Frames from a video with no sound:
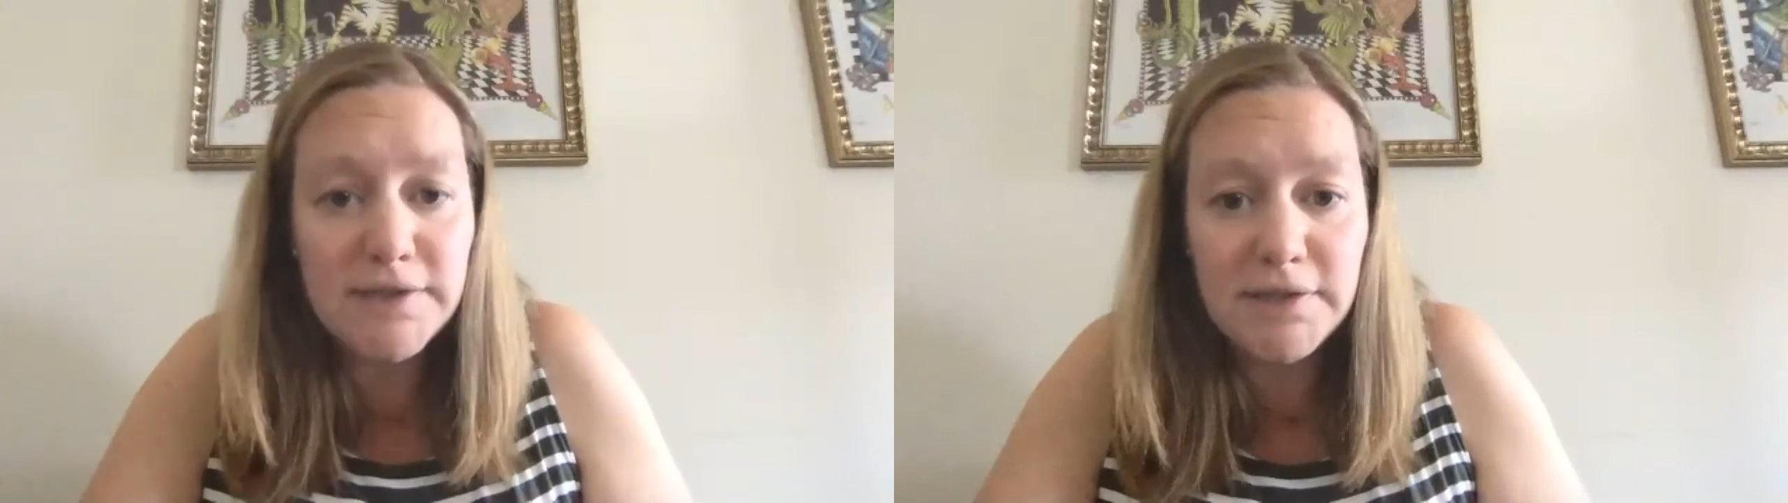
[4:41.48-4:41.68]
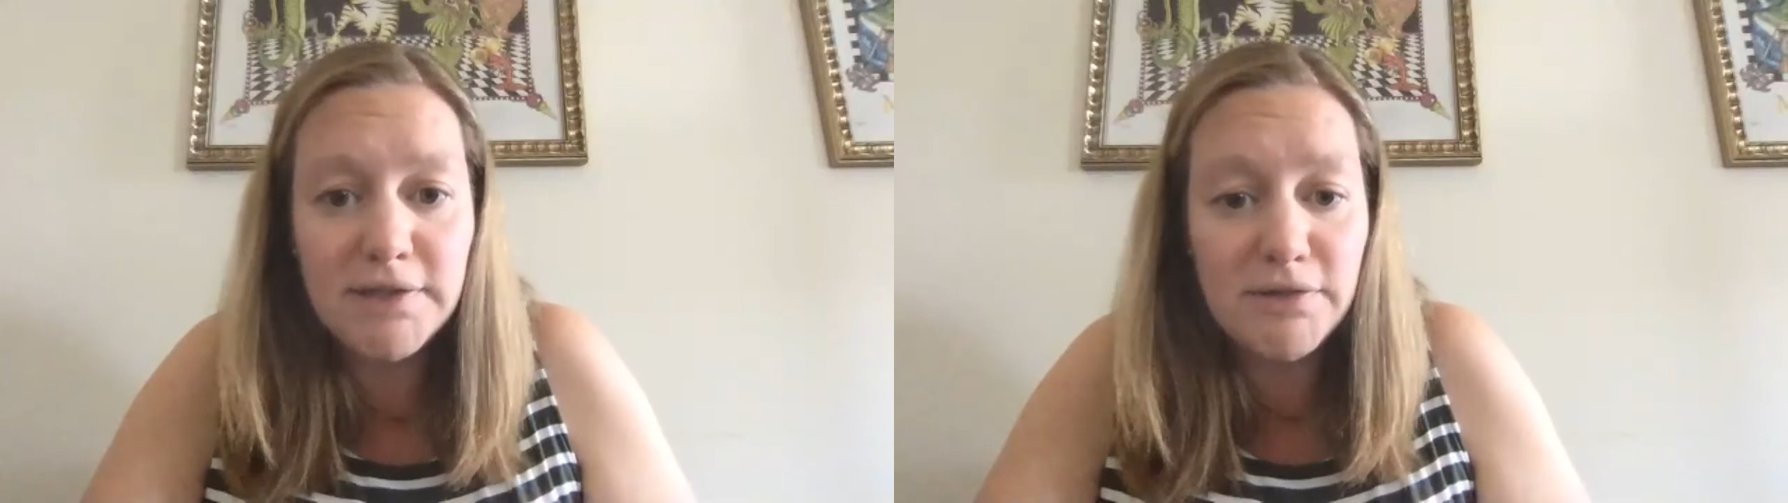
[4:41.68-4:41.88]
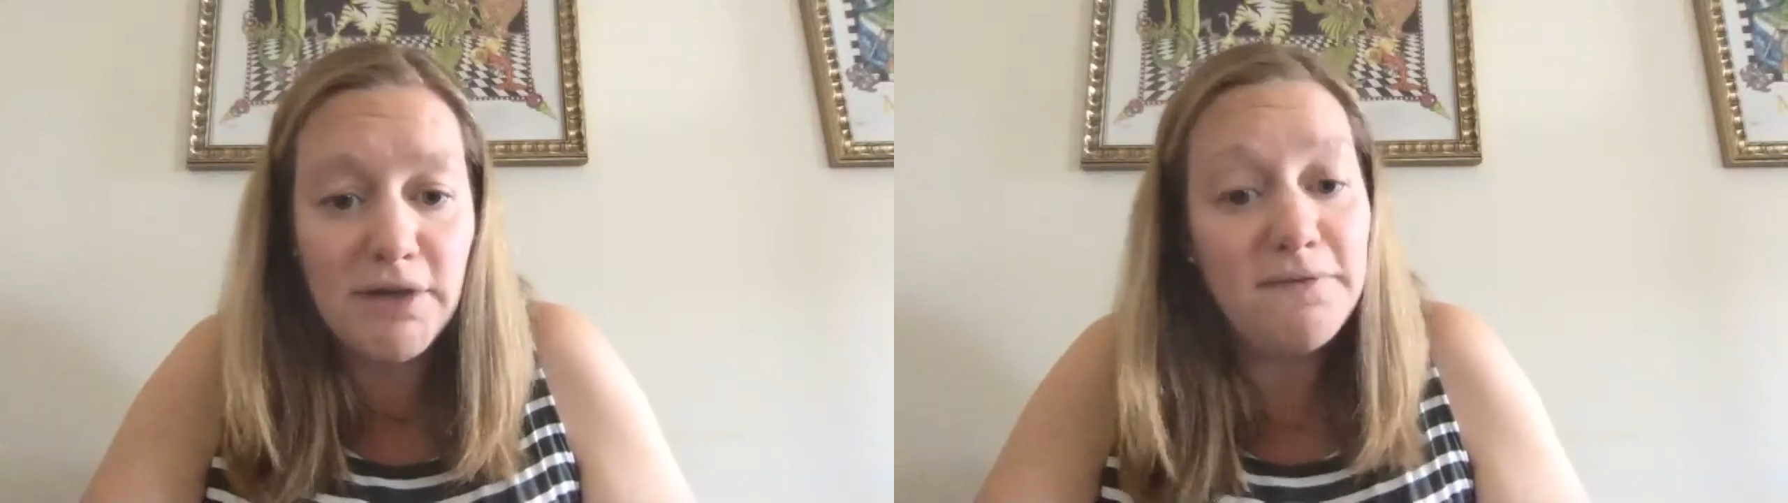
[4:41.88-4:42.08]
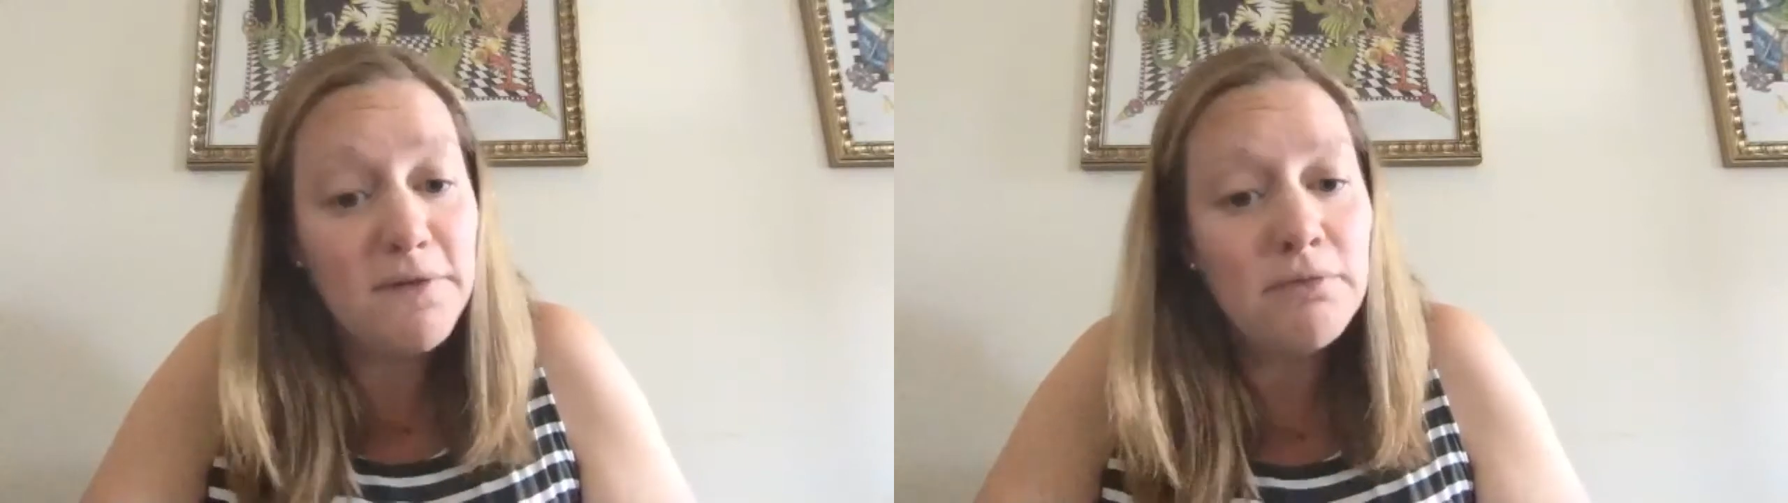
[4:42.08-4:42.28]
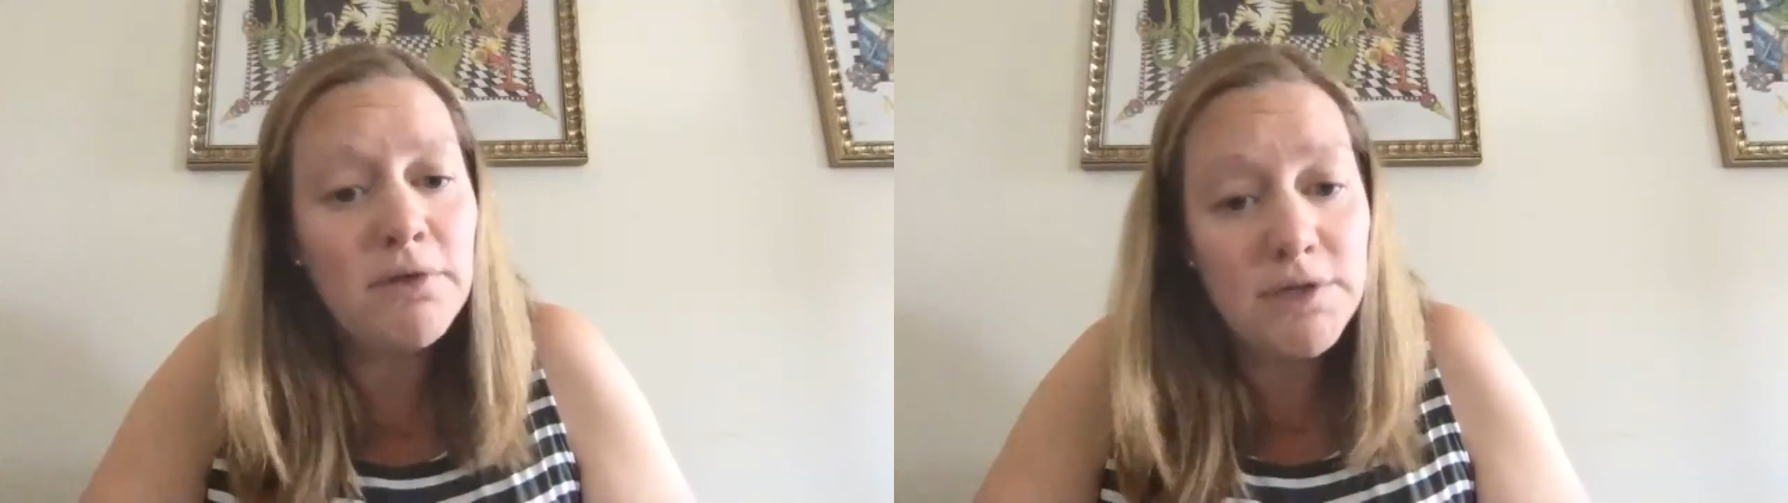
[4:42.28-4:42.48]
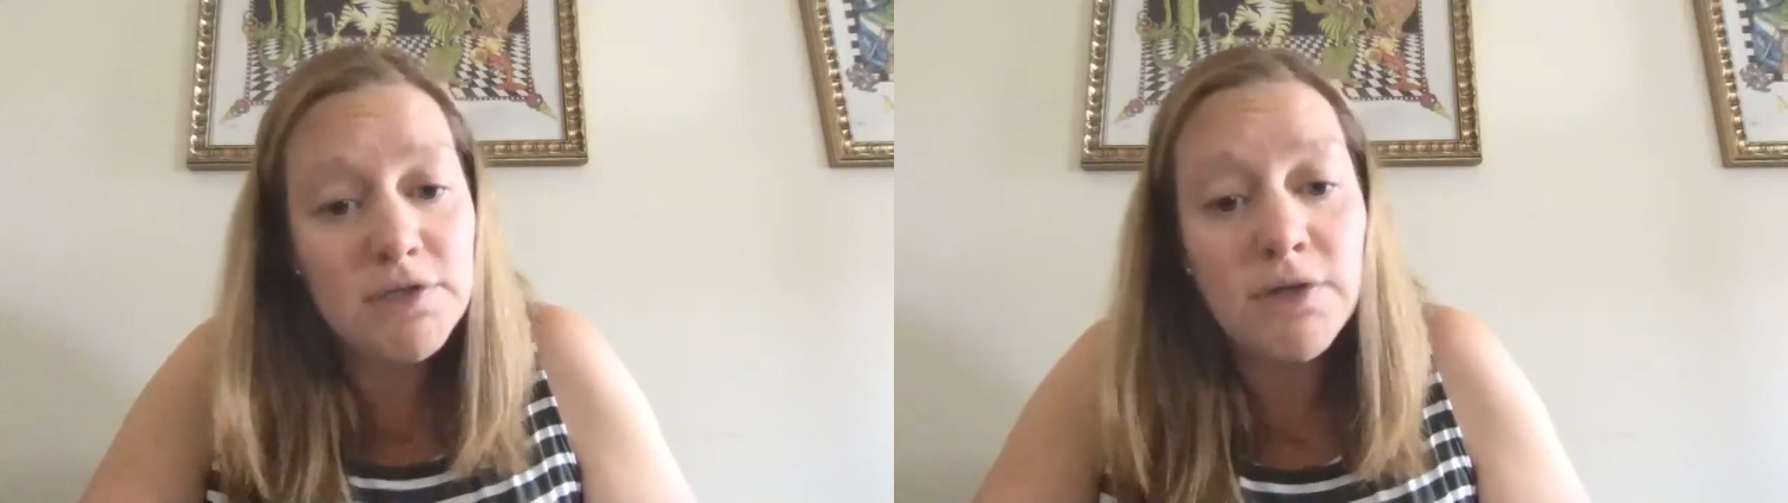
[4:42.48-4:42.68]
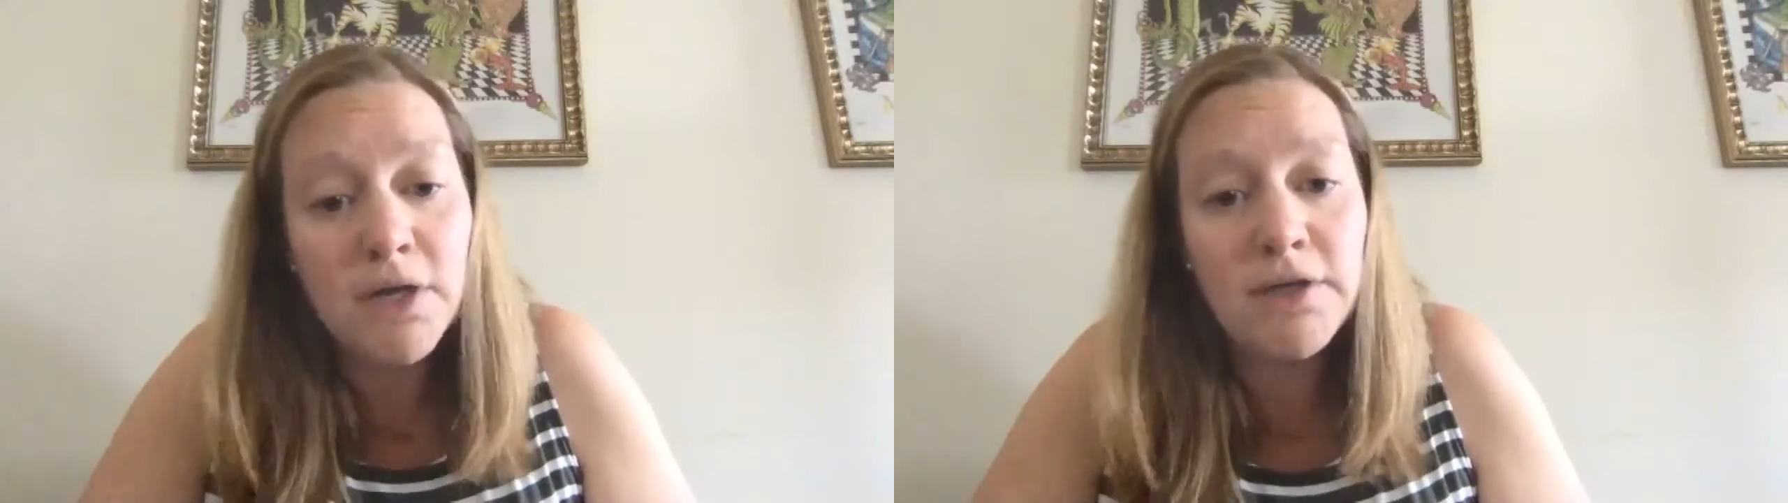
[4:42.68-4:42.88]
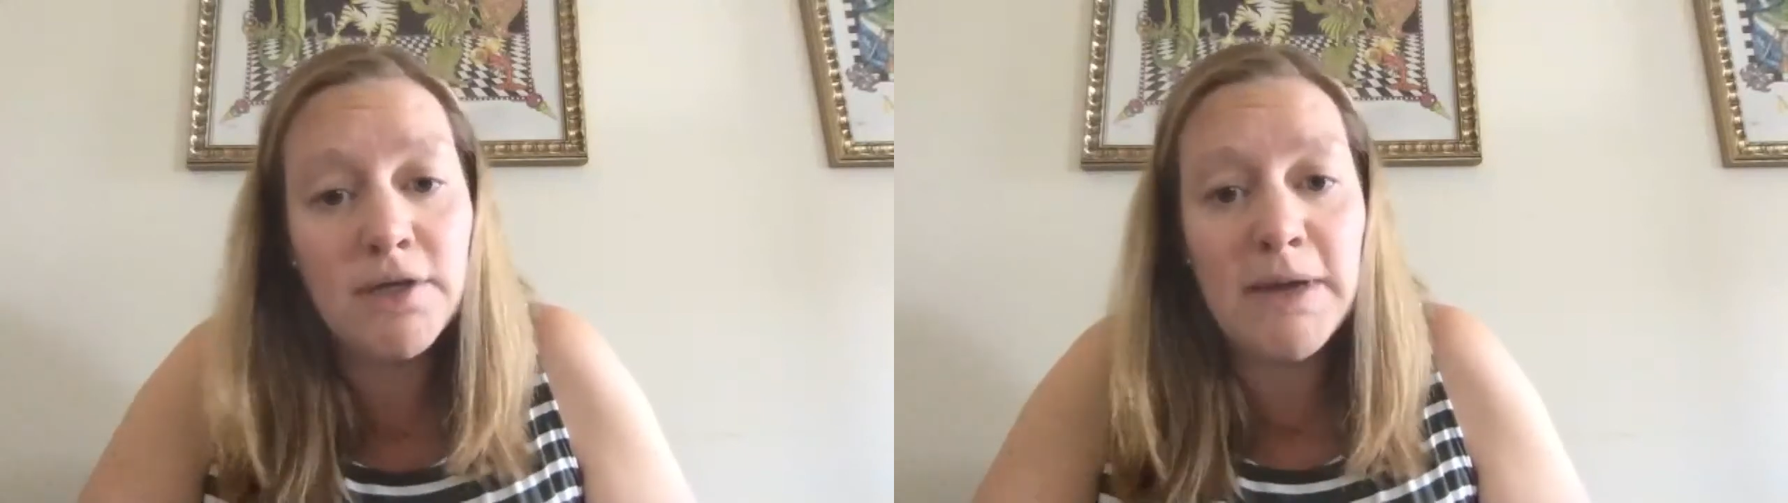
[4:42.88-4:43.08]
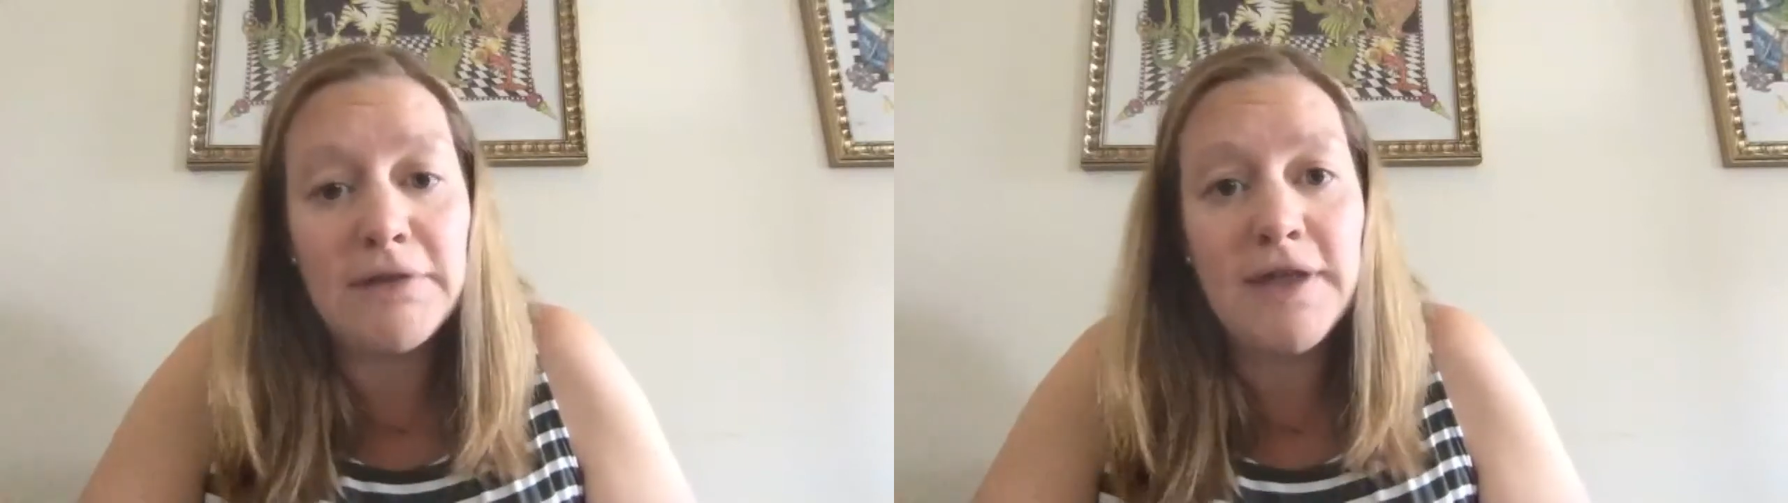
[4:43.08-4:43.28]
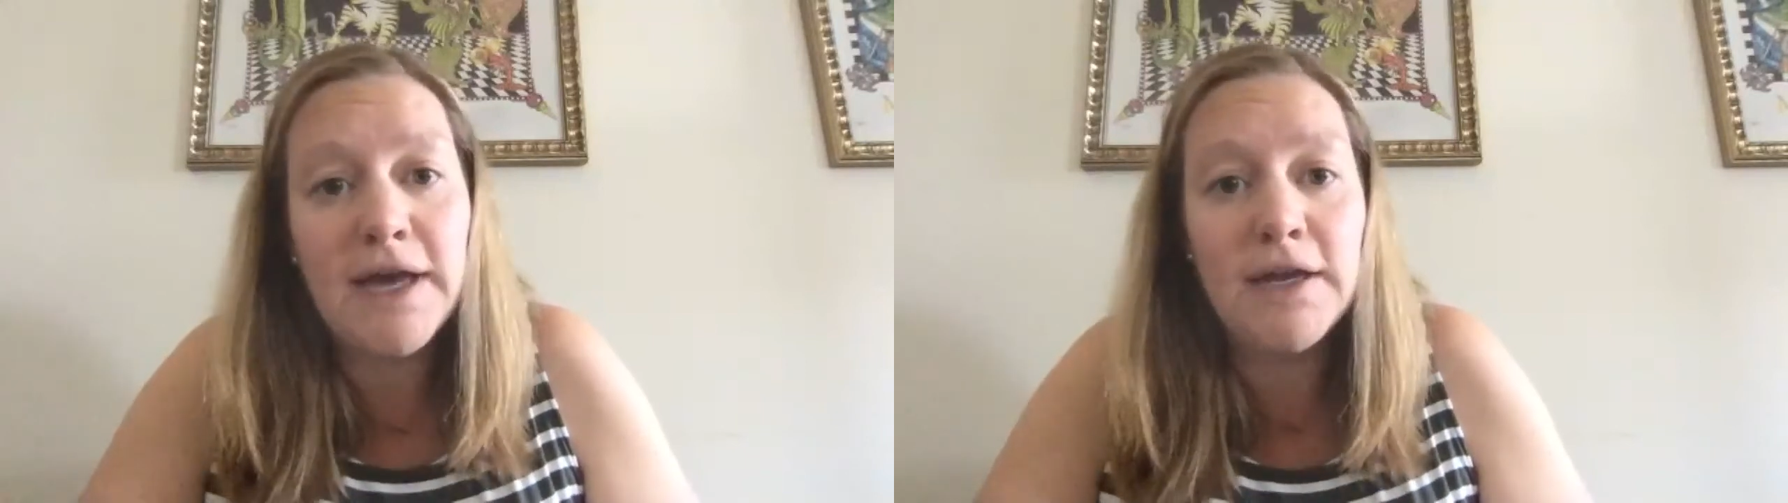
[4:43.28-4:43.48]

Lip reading: So I feel really strongly about that.